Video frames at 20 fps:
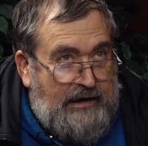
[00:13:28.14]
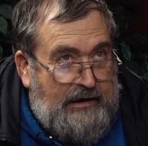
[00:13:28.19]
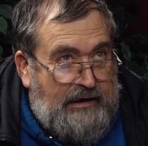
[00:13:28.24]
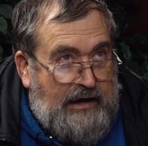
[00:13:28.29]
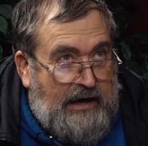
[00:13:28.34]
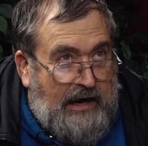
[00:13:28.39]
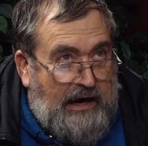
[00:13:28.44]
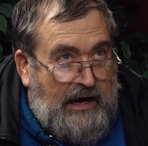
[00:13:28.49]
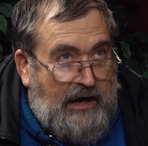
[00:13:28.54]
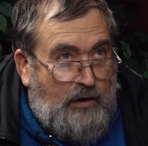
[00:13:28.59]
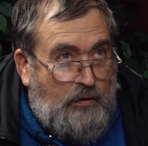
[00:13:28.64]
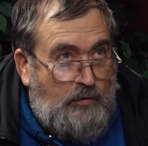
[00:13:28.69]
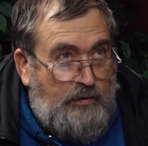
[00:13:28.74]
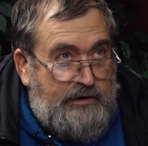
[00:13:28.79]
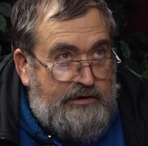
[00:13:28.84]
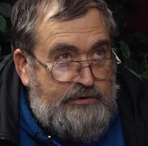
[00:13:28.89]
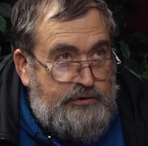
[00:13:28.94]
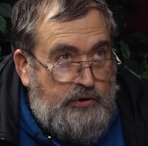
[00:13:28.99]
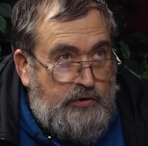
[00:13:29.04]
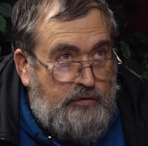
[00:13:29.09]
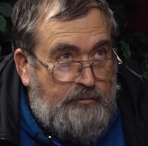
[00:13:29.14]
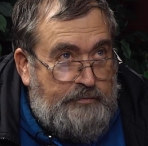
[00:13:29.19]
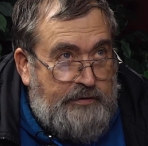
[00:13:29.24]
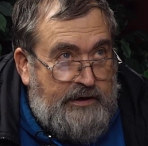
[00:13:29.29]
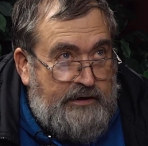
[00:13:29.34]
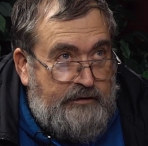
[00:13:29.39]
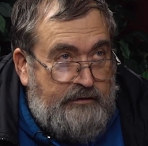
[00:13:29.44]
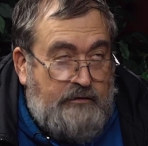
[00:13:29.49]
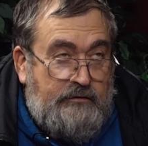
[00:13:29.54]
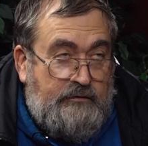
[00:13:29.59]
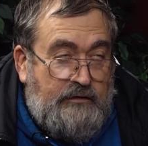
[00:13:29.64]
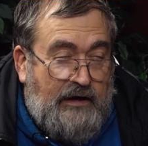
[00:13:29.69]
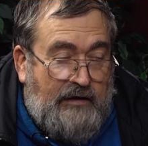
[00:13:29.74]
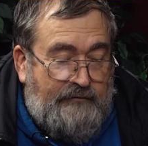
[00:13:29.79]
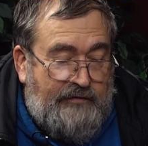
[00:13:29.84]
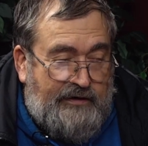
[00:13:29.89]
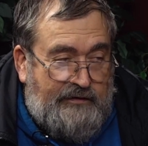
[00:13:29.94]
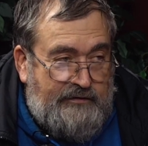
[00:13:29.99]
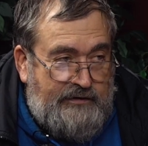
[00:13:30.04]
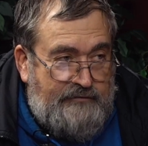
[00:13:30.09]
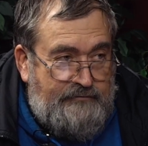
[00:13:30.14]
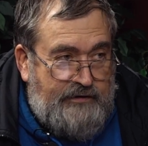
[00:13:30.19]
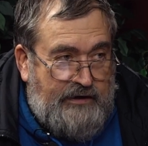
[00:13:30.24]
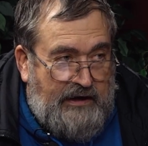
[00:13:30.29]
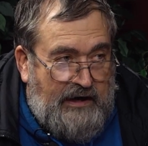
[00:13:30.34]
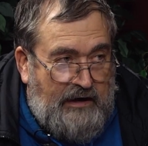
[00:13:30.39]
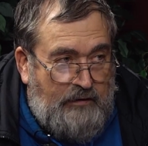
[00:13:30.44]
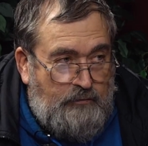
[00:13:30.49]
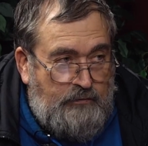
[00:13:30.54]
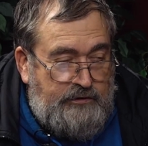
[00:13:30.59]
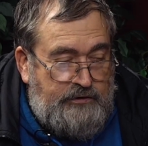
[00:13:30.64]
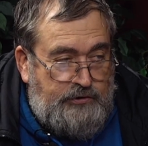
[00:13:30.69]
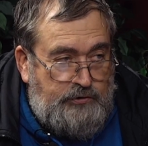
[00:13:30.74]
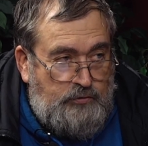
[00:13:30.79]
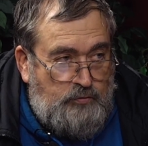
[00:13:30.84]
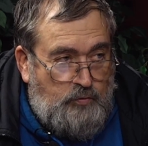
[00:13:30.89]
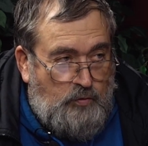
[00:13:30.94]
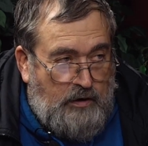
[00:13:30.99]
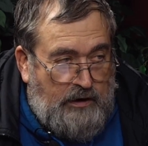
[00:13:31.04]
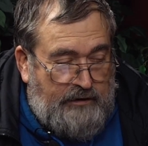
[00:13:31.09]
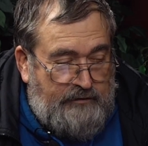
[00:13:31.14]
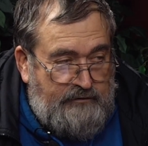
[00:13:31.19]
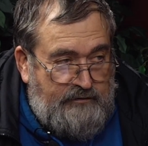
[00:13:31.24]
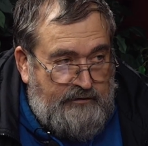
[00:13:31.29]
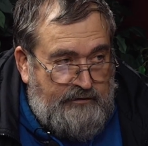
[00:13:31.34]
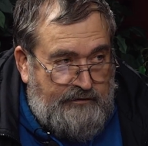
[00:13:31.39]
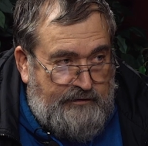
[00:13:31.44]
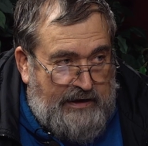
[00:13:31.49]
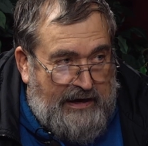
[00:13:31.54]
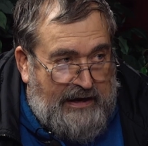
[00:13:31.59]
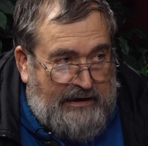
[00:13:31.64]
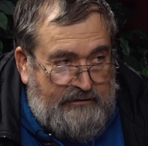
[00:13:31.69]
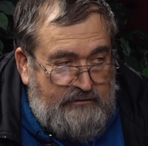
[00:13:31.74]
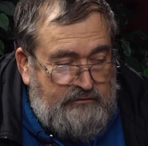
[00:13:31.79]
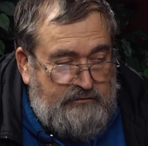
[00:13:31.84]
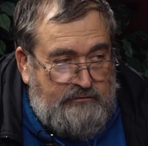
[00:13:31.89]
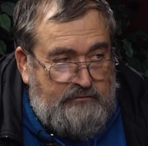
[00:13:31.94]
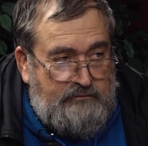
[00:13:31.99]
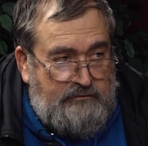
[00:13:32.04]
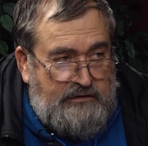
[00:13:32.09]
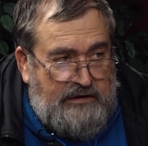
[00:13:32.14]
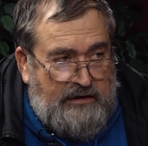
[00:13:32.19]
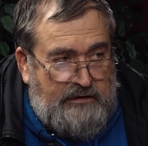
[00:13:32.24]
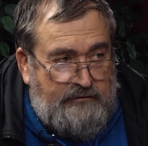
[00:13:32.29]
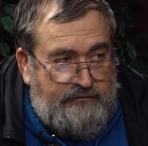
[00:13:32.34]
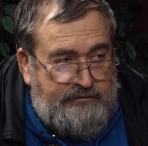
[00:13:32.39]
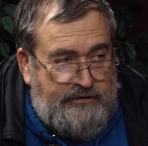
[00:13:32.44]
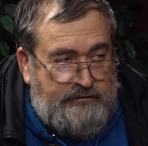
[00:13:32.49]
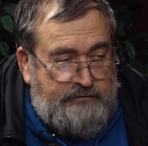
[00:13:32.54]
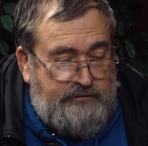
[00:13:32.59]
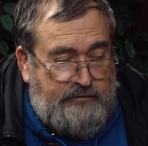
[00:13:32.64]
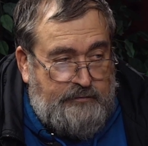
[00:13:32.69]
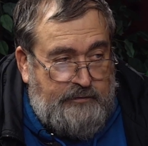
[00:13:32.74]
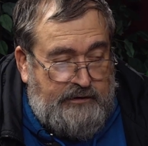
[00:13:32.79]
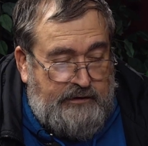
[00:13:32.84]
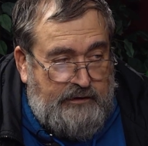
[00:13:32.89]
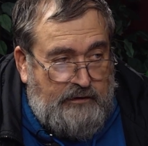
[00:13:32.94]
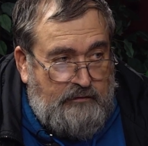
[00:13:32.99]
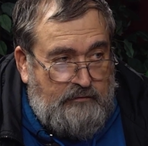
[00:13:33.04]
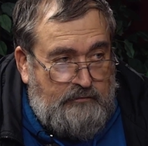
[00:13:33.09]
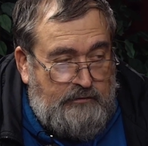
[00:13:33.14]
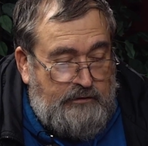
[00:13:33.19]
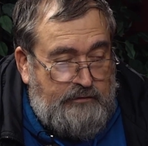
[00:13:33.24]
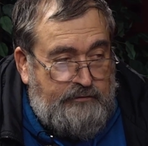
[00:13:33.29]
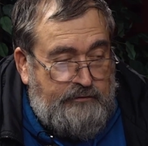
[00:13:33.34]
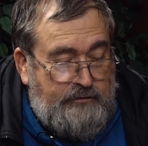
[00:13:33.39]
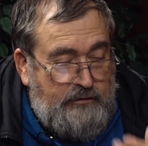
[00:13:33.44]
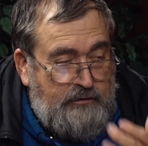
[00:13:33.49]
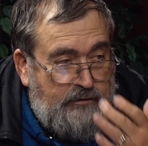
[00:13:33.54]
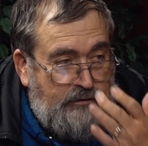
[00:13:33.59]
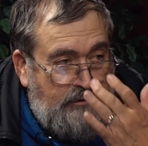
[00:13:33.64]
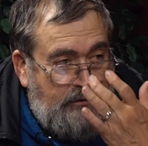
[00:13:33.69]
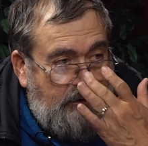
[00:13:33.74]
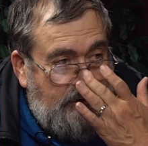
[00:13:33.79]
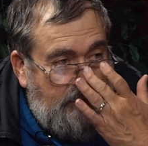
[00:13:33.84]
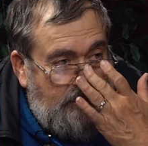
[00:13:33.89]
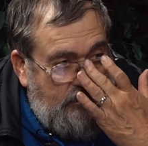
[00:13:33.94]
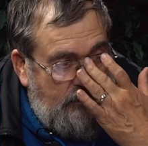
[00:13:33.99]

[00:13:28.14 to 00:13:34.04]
how, in your opinion, having lived it, how would you want that kind of subject to be dealt with? Well,